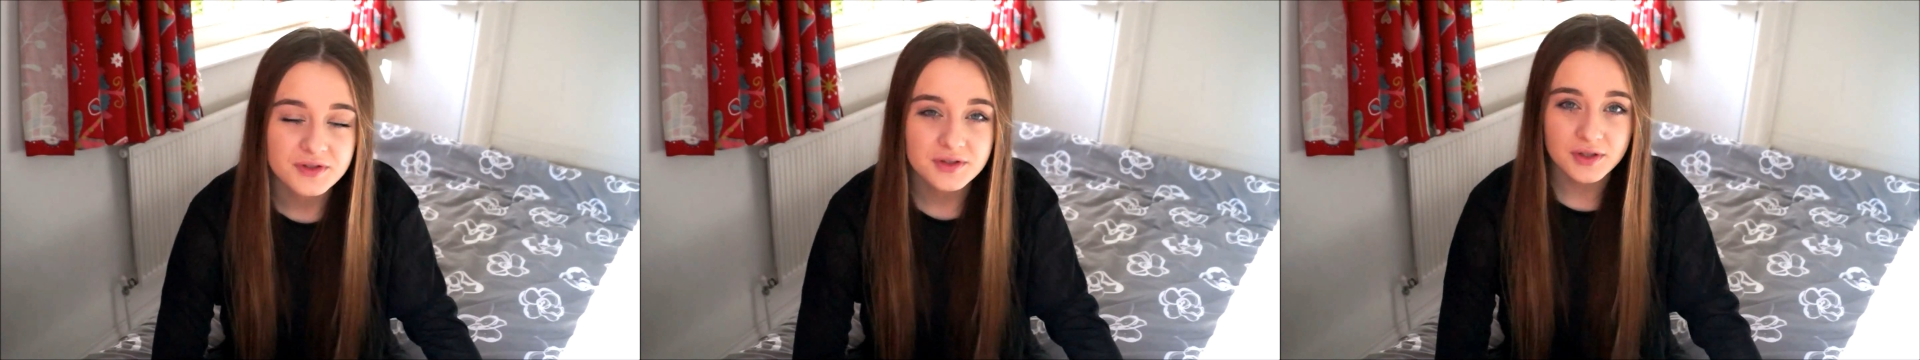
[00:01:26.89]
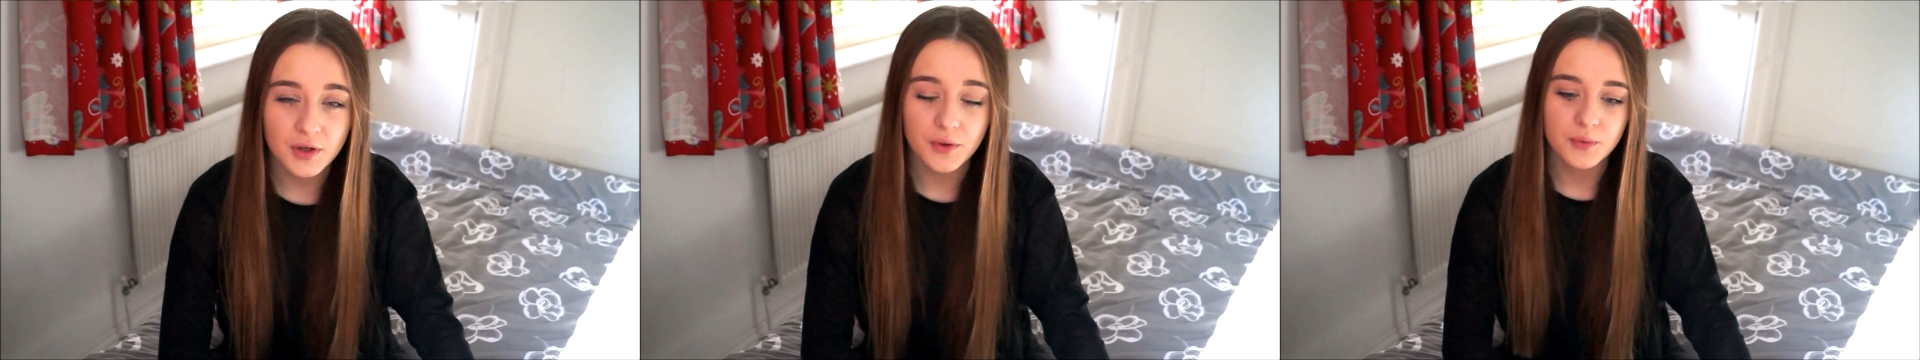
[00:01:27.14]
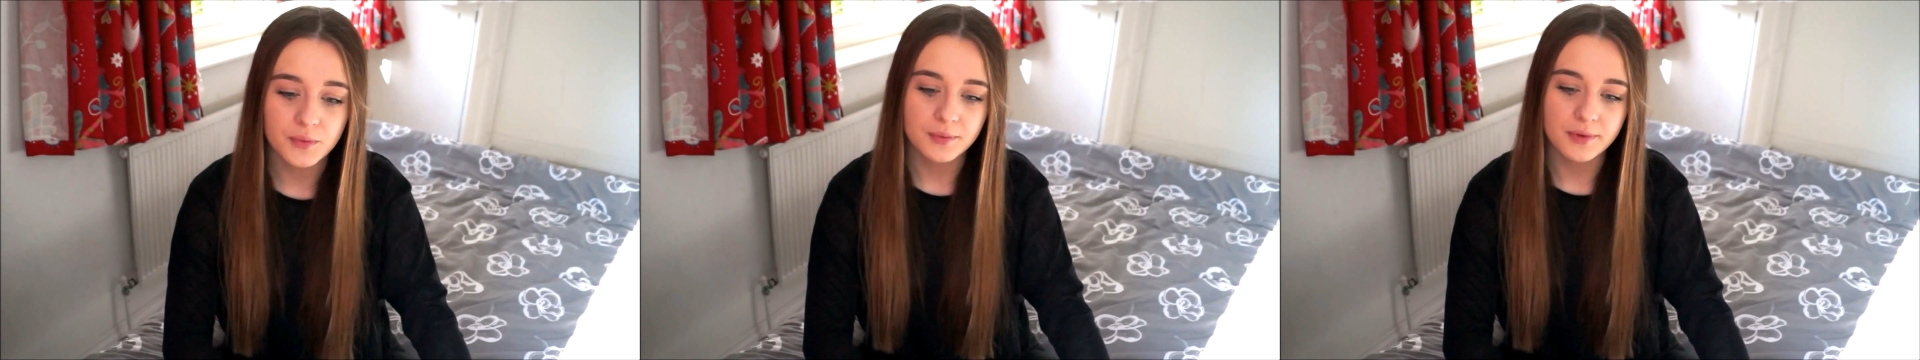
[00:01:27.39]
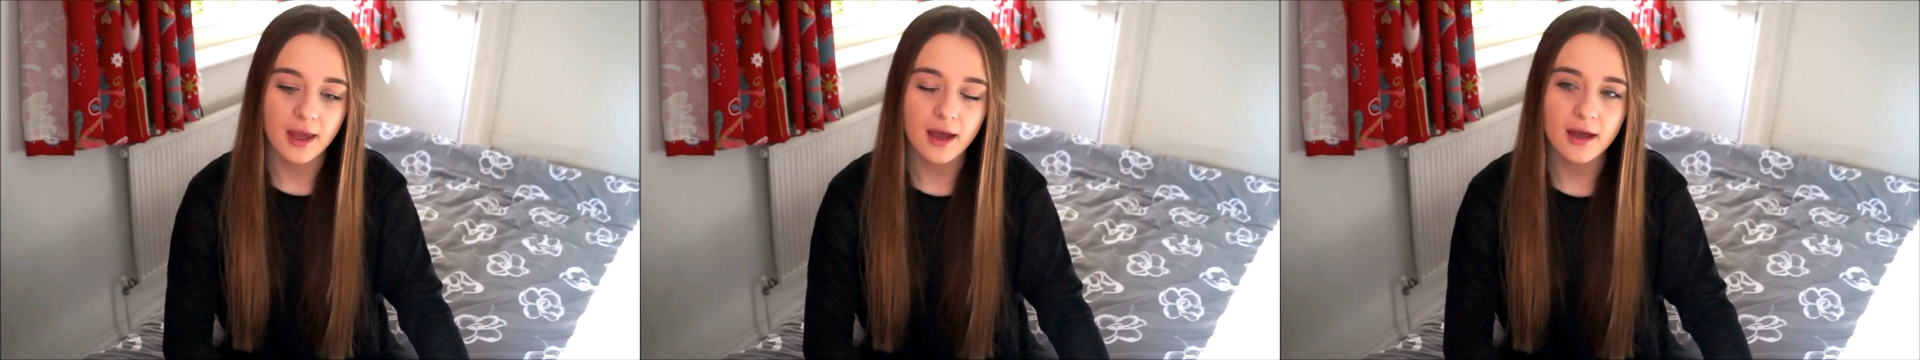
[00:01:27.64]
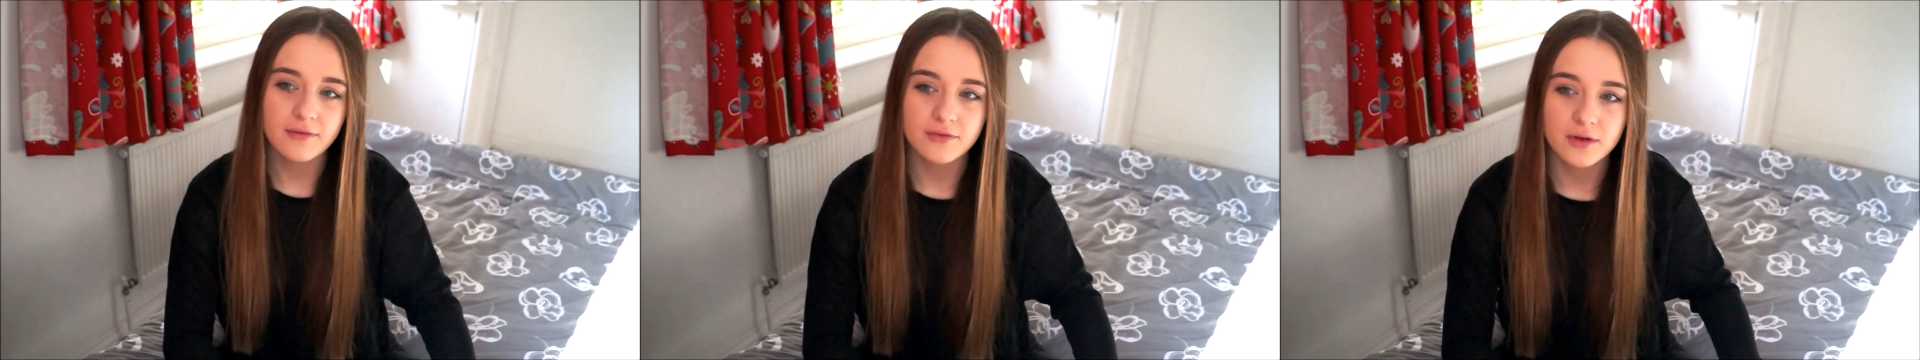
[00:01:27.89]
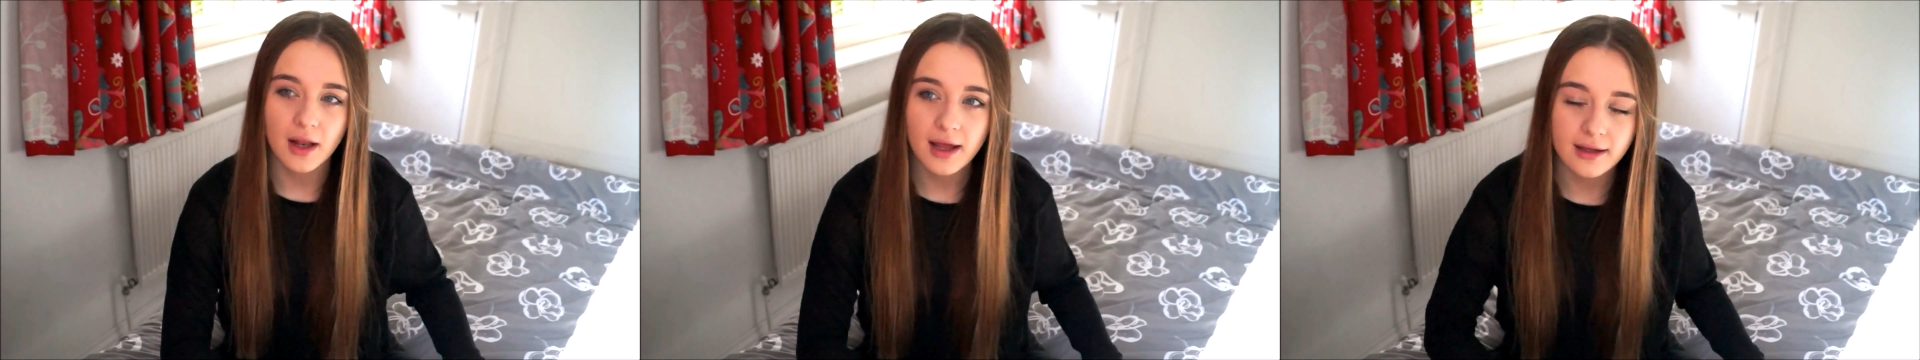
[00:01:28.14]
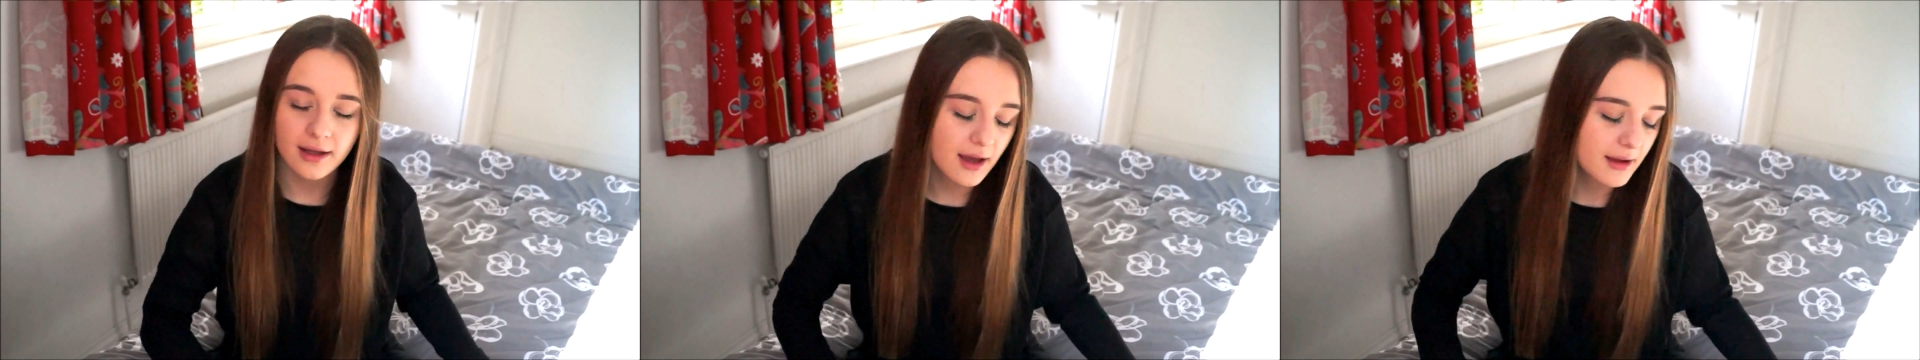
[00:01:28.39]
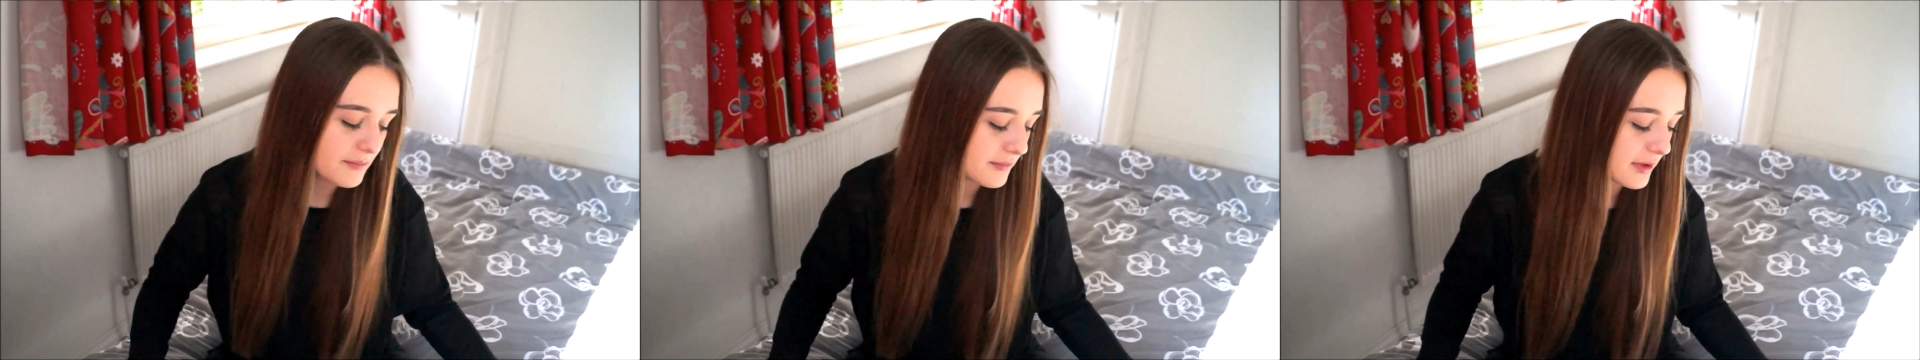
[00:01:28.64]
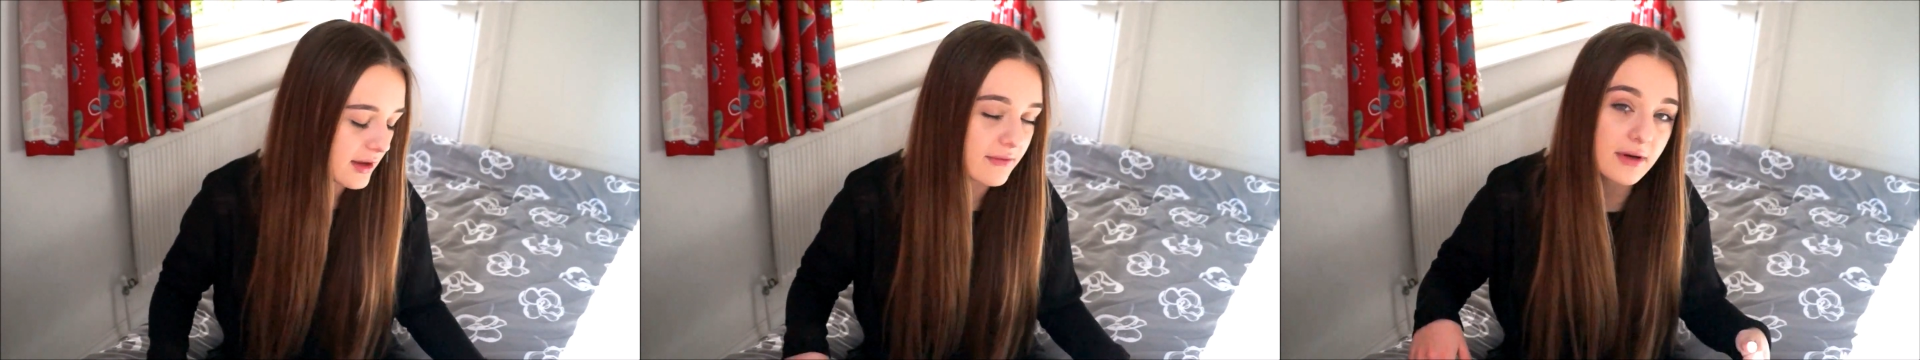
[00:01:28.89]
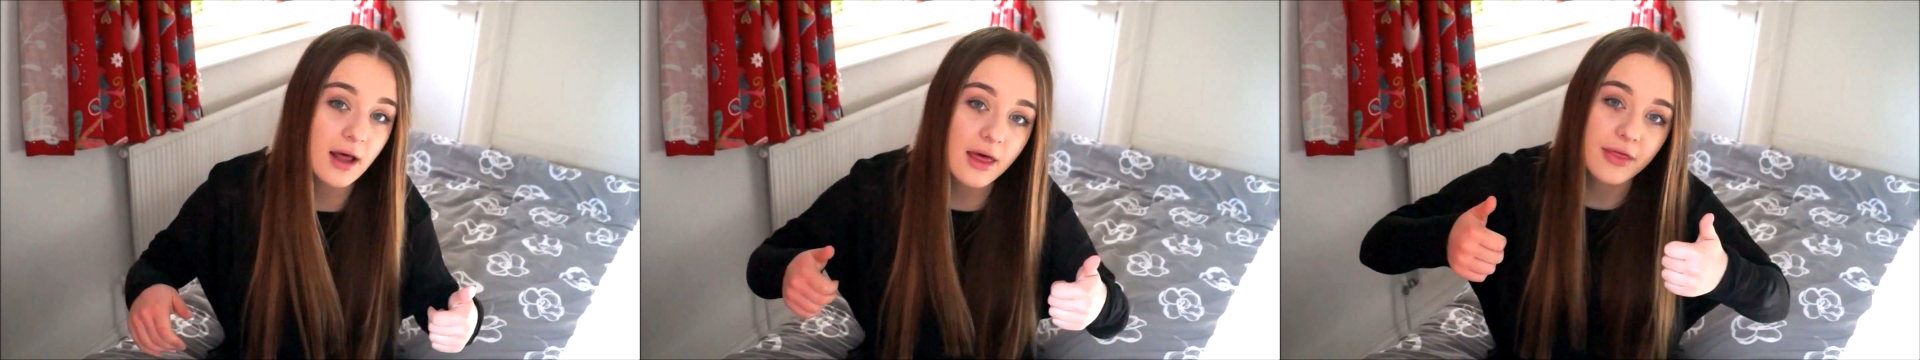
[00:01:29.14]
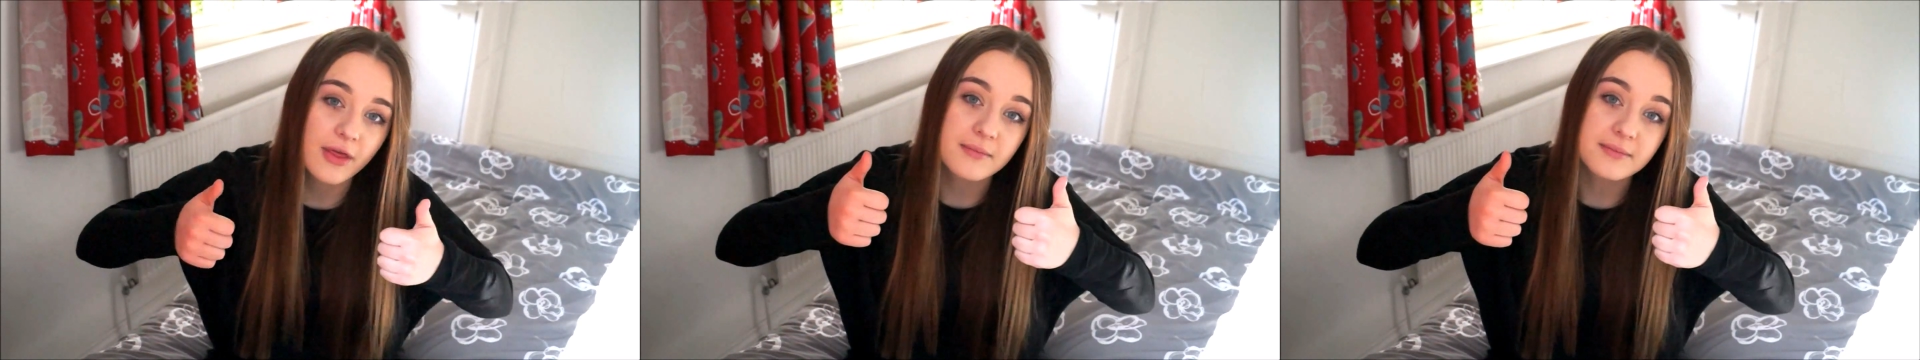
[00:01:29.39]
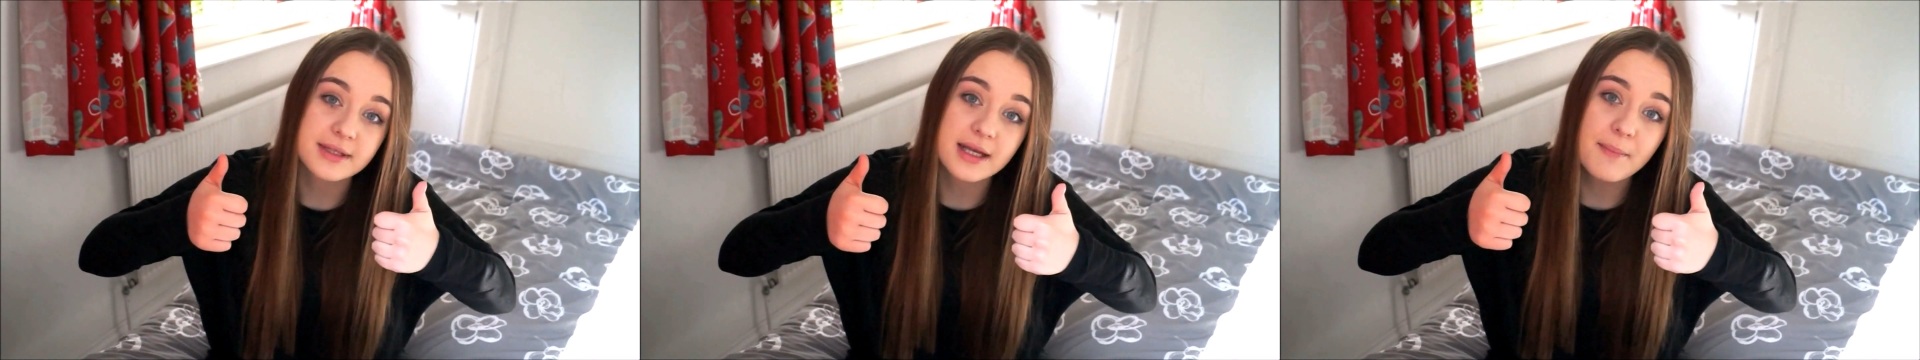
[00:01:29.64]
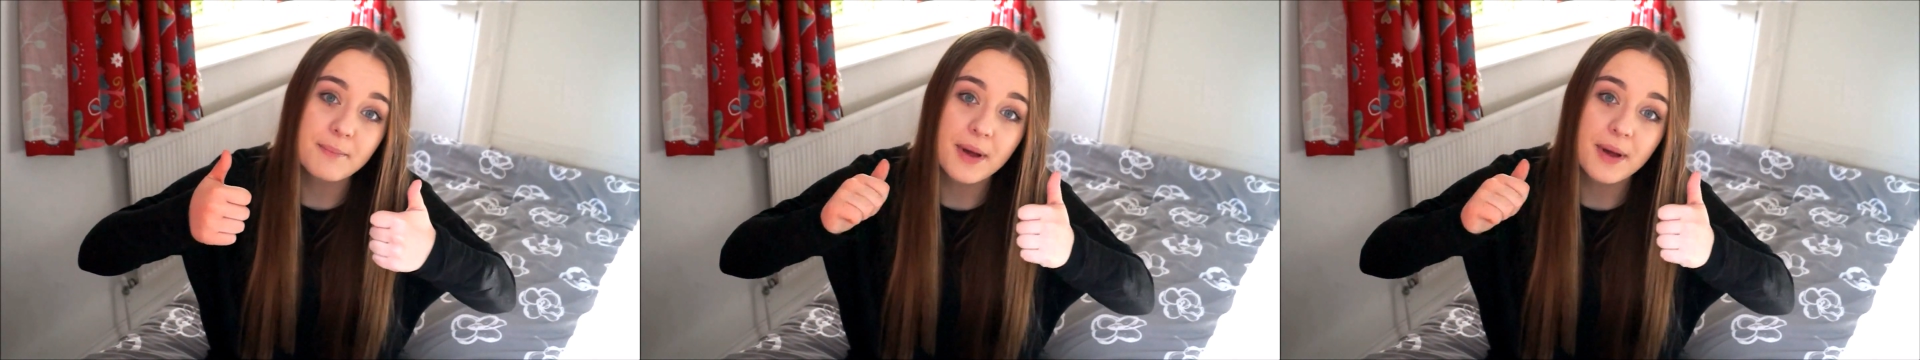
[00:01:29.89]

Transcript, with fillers: So yeah, if you like it, give it a thumbs up